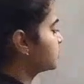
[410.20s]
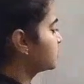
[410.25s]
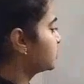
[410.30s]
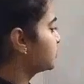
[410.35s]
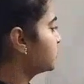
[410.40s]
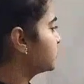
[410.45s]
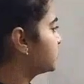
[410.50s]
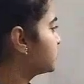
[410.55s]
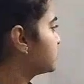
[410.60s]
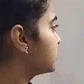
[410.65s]

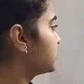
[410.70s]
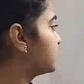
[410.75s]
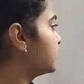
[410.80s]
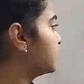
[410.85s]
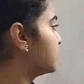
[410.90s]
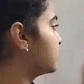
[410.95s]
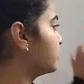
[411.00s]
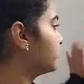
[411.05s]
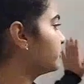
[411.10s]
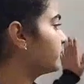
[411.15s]
So this is
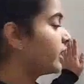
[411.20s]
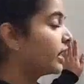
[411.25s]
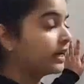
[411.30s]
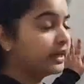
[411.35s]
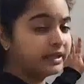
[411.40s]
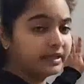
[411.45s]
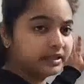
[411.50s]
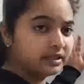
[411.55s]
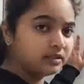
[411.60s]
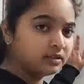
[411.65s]
the rough
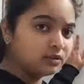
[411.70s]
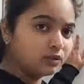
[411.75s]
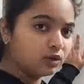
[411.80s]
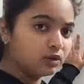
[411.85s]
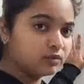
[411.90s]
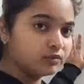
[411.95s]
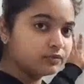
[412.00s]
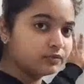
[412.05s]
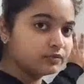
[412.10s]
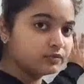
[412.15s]
idea
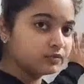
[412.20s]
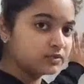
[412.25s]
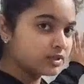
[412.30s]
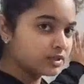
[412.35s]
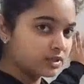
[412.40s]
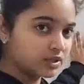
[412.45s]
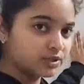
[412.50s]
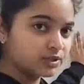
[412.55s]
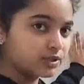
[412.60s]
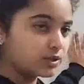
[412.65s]
of
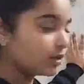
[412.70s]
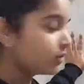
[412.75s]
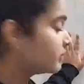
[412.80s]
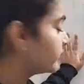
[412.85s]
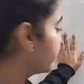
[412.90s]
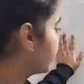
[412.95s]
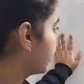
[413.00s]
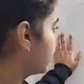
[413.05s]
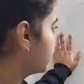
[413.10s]
structure of an